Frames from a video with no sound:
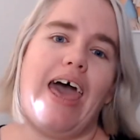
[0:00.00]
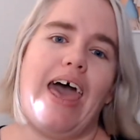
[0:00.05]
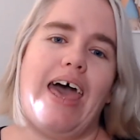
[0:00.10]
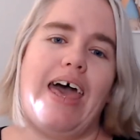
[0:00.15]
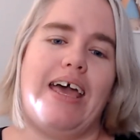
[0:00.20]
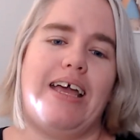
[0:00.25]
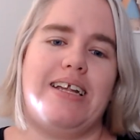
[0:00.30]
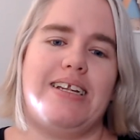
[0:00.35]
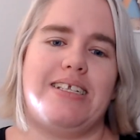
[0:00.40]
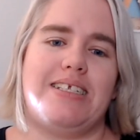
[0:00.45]

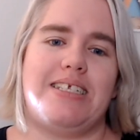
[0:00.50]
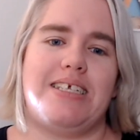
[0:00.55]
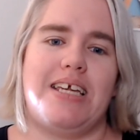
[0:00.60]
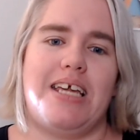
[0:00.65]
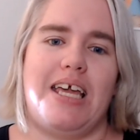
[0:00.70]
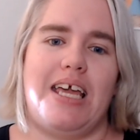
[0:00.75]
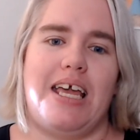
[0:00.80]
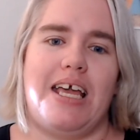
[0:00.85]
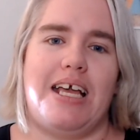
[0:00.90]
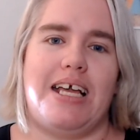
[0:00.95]
and
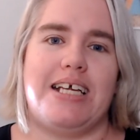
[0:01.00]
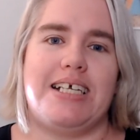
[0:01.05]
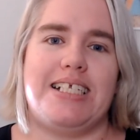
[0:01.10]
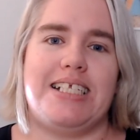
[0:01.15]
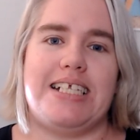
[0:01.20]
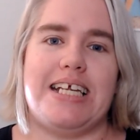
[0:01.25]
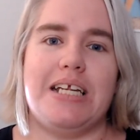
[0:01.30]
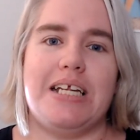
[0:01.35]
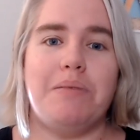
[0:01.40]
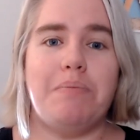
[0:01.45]

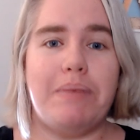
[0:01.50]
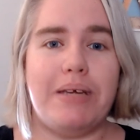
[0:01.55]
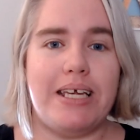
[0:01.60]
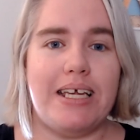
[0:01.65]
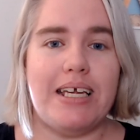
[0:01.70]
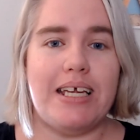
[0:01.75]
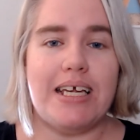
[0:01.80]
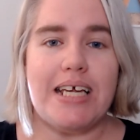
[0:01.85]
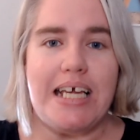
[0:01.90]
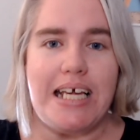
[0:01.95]
send
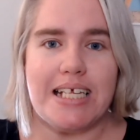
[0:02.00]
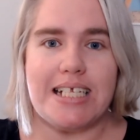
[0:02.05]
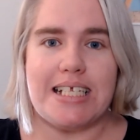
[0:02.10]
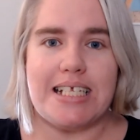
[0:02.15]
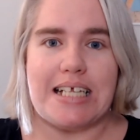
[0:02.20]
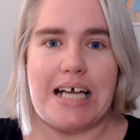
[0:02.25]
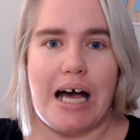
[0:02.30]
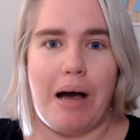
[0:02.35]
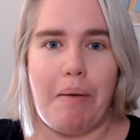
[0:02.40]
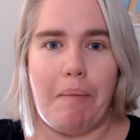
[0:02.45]
me
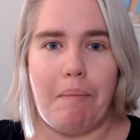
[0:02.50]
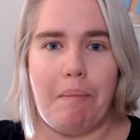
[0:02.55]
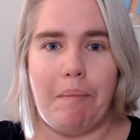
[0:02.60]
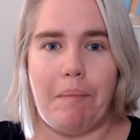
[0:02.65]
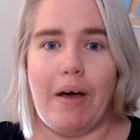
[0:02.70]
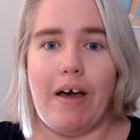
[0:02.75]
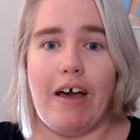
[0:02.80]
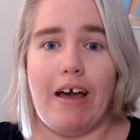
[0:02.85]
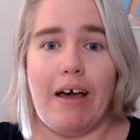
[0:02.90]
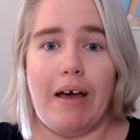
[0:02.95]
some